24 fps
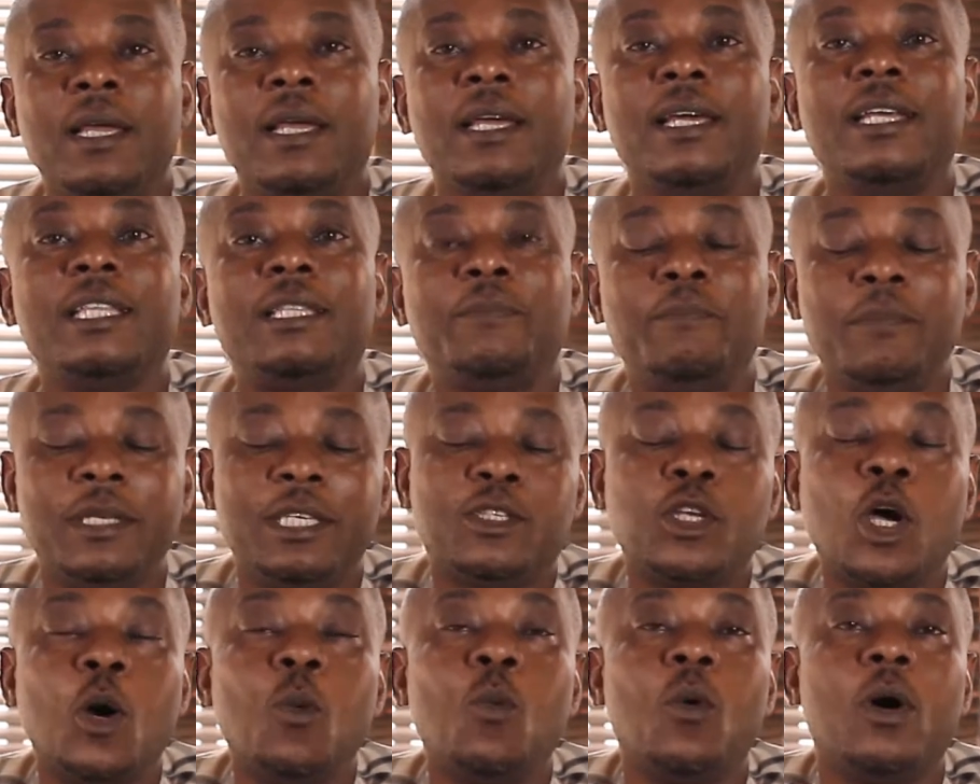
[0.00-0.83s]
it means
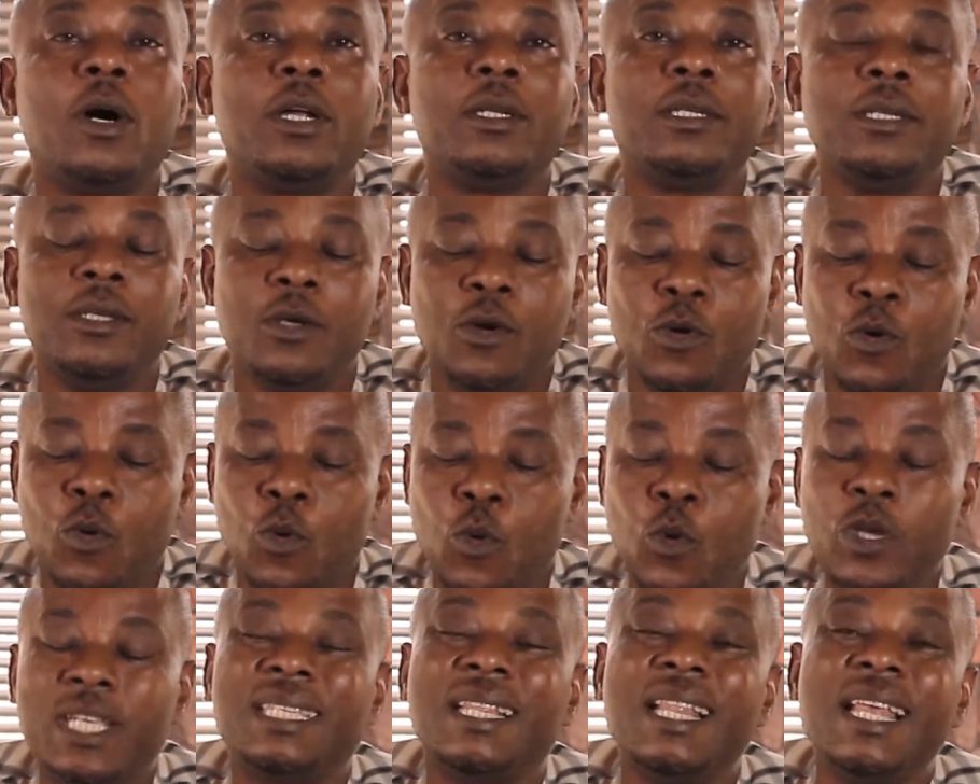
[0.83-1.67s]
someone
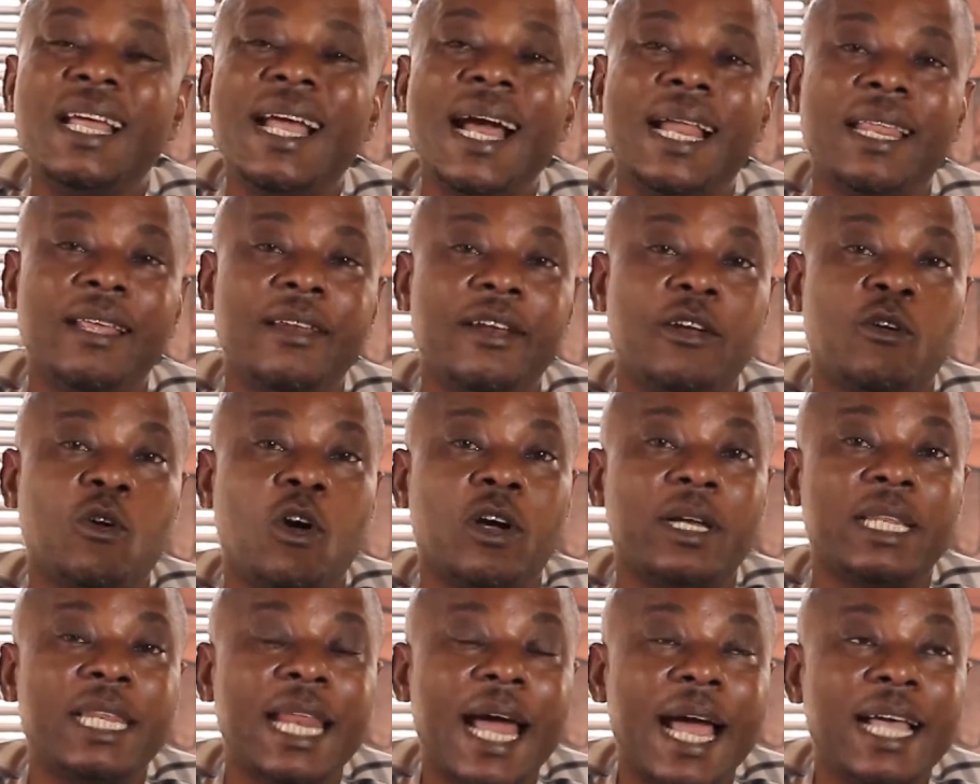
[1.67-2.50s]
who is legally
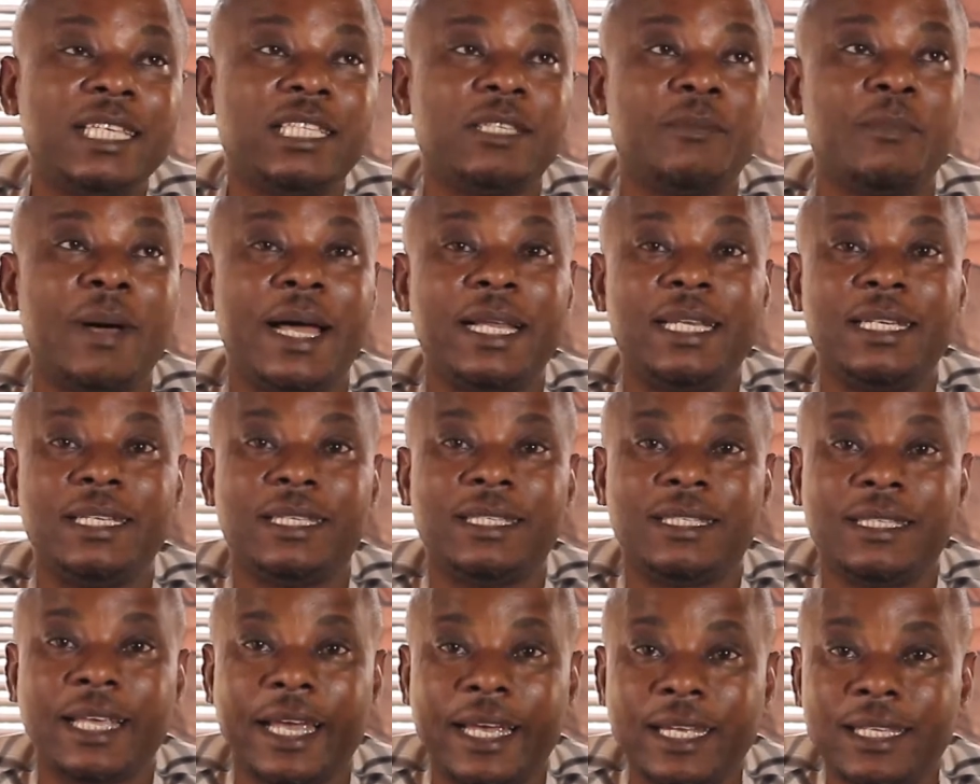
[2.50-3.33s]
recognized by the
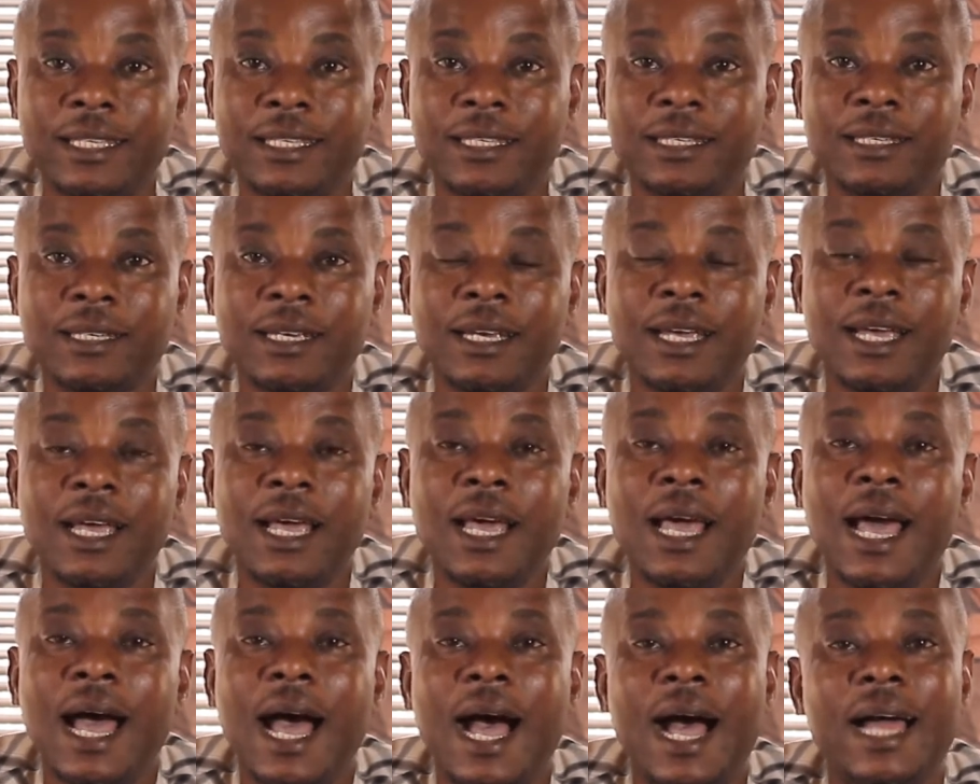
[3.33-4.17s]
state
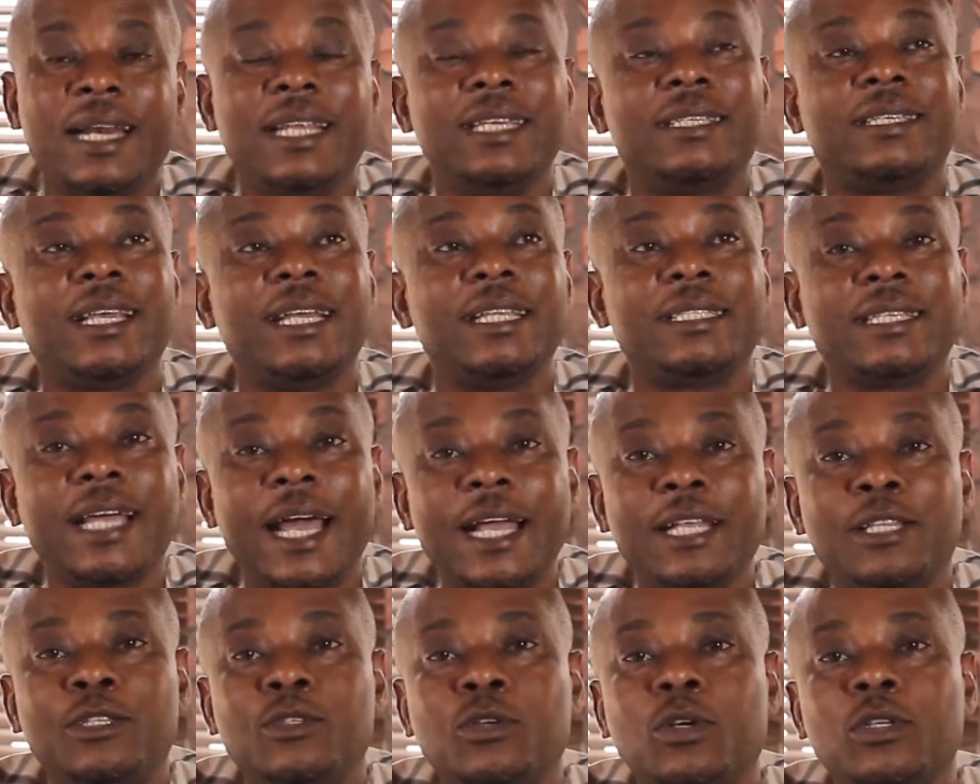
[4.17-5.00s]
and is
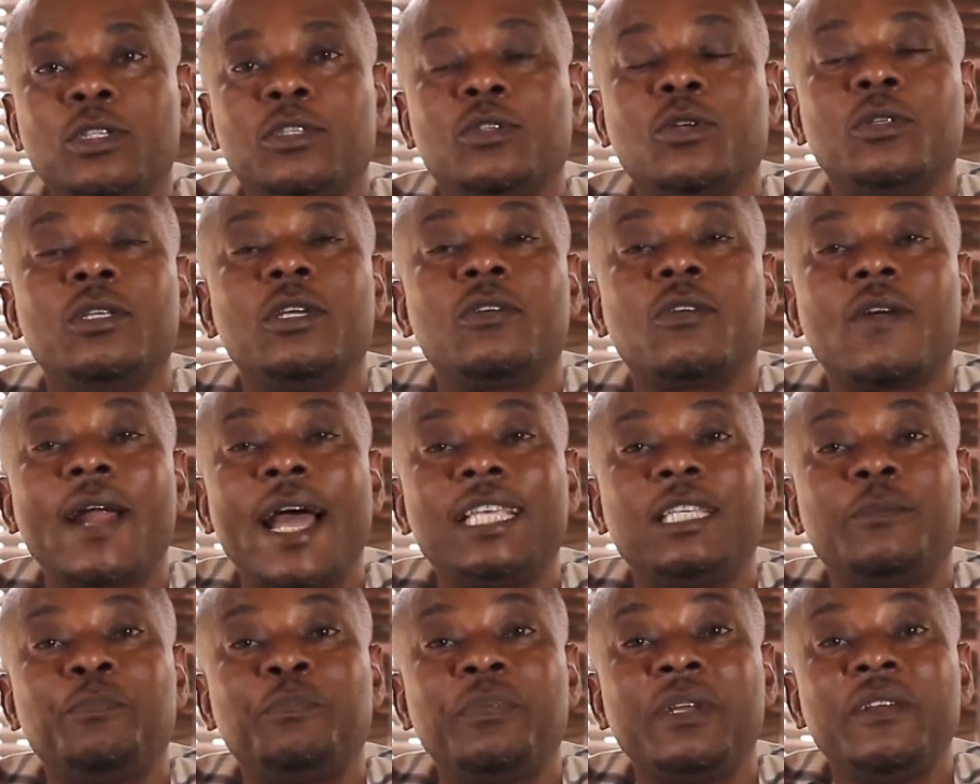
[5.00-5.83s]
entitled to the
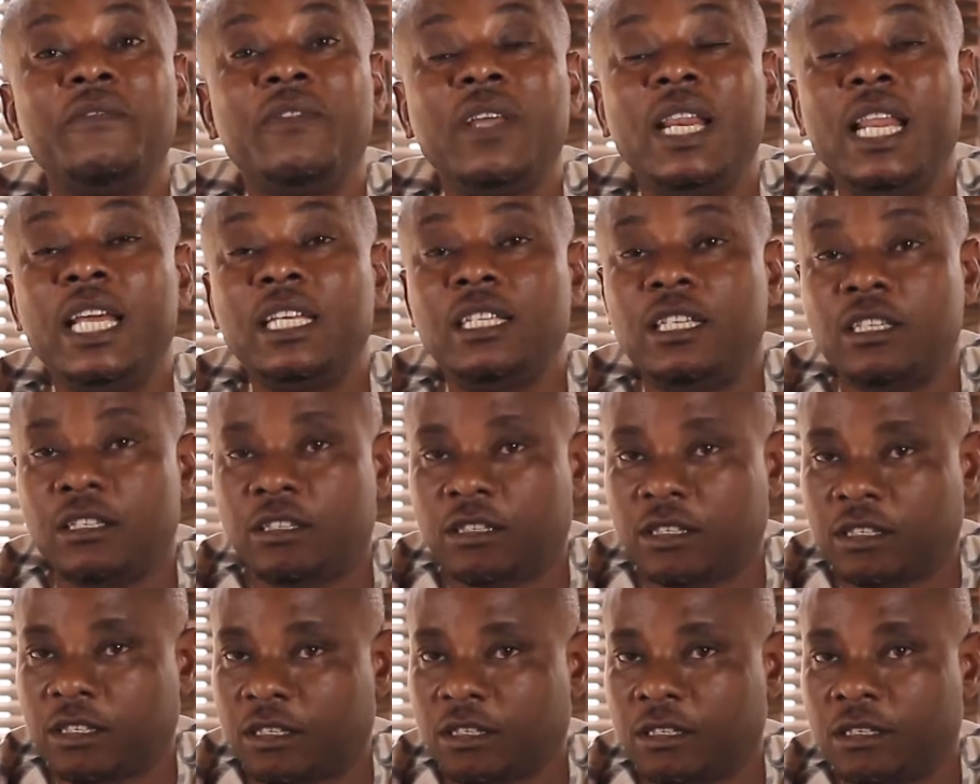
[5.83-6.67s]
rights,
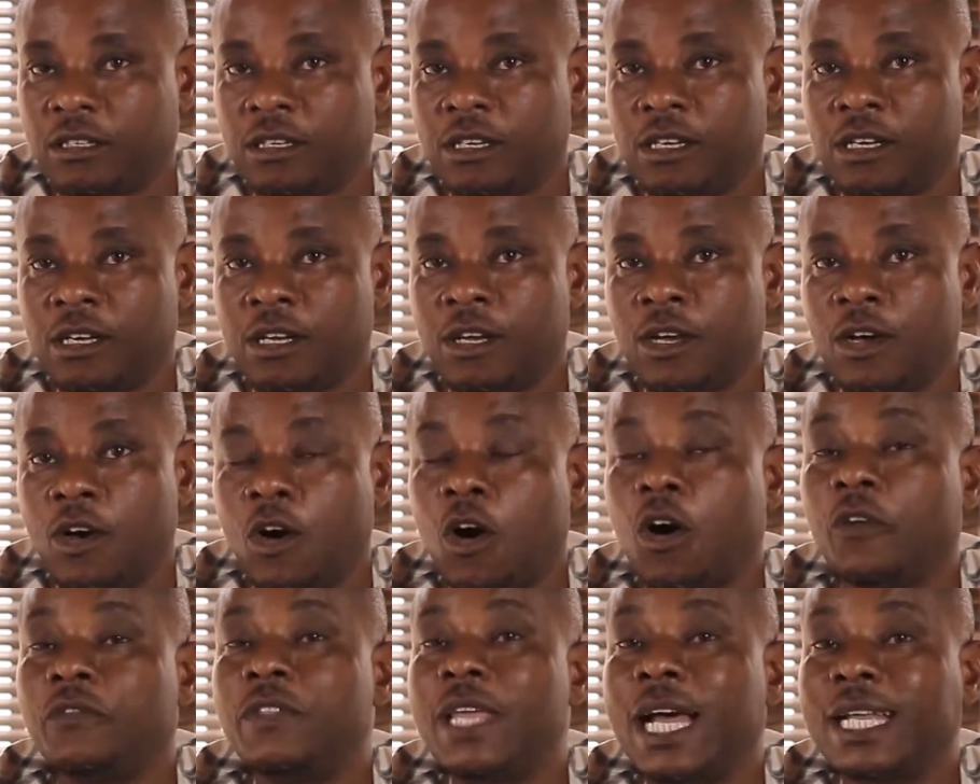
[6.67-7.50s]
privileges
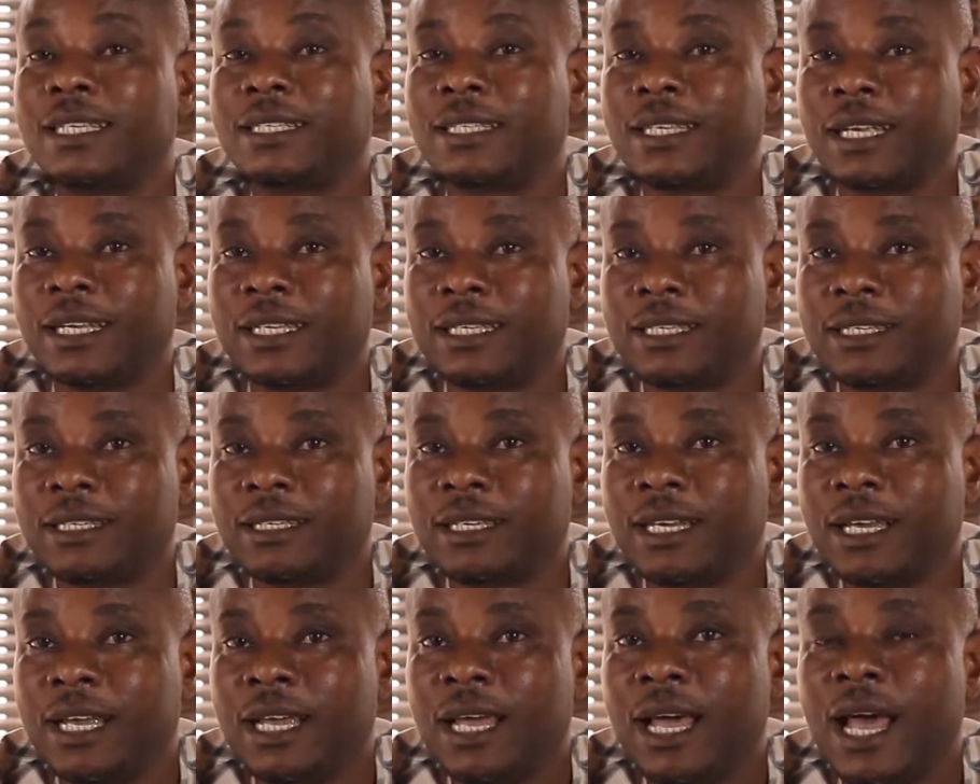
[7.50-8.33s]
of that state
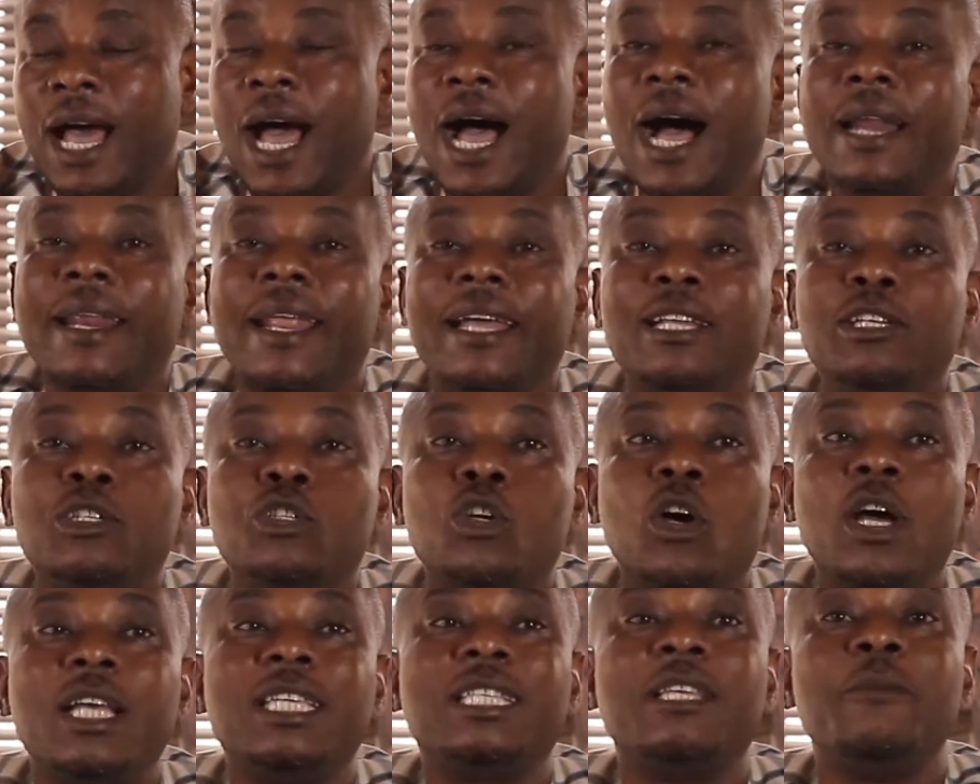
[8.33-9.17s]
and
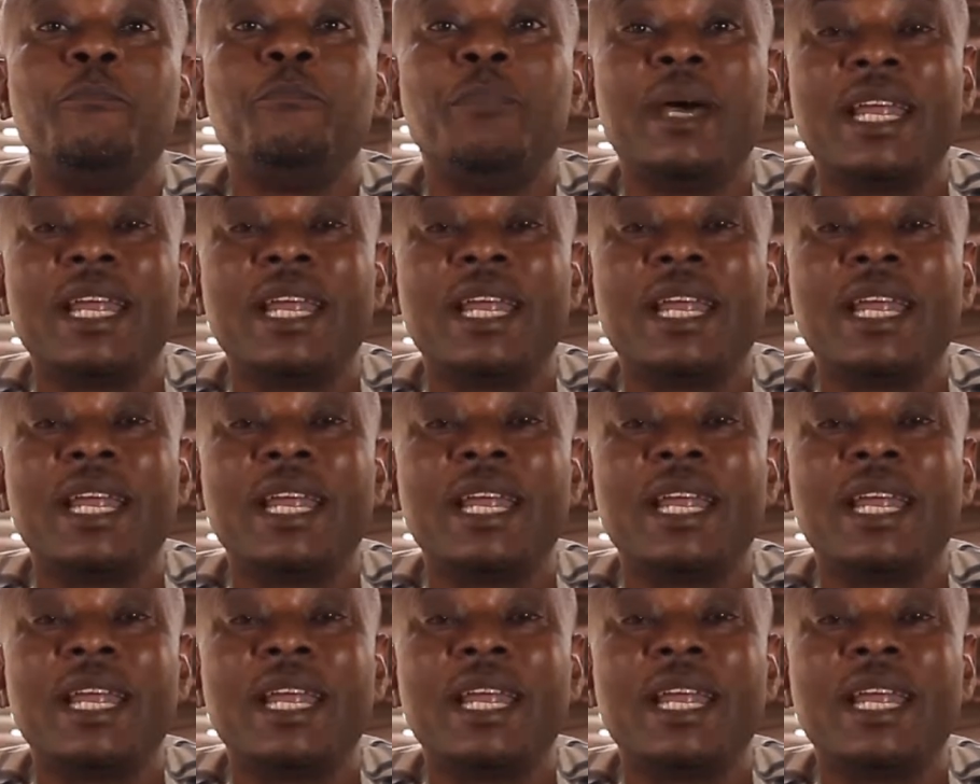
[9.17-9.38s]
enjoys the